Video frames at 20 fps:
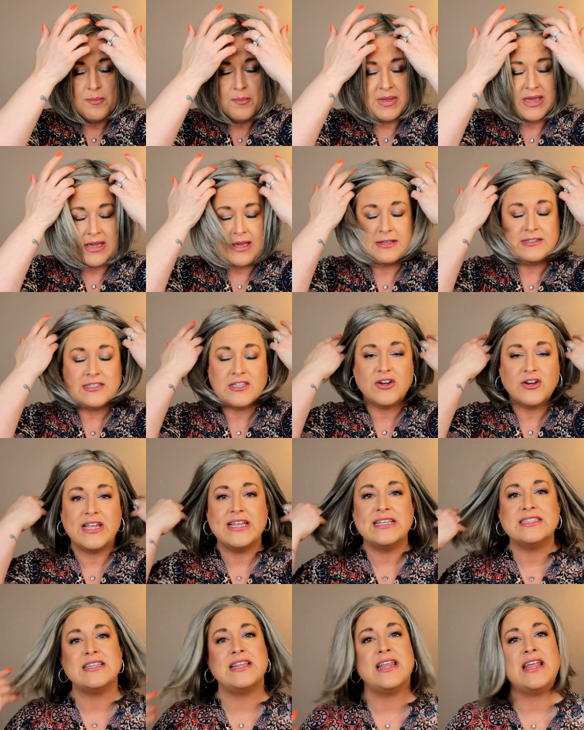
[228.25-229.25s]
because there
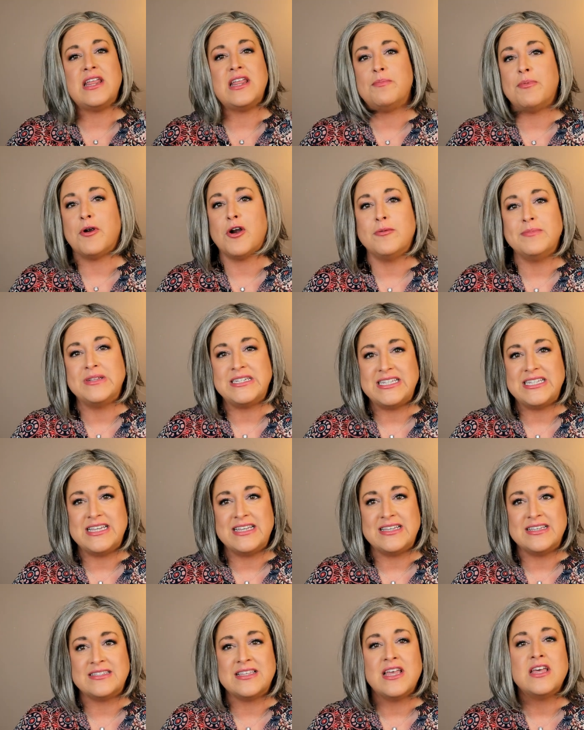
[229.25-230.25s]
isn't any
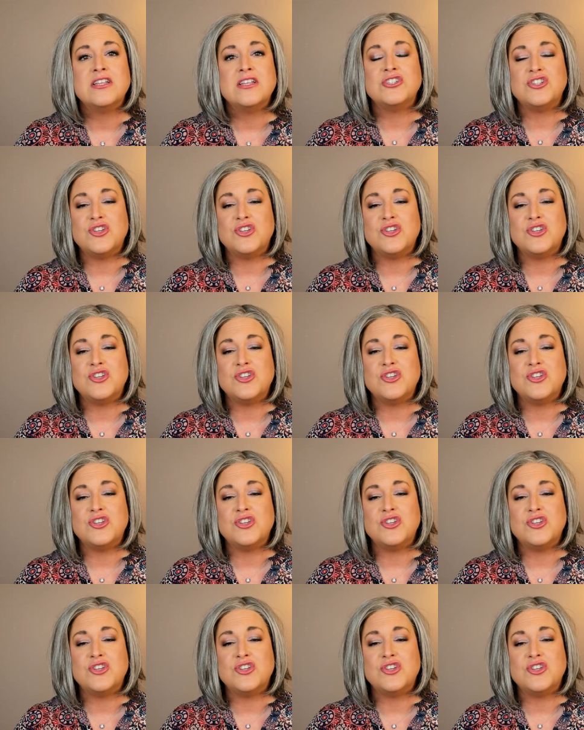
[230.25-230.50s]
permatease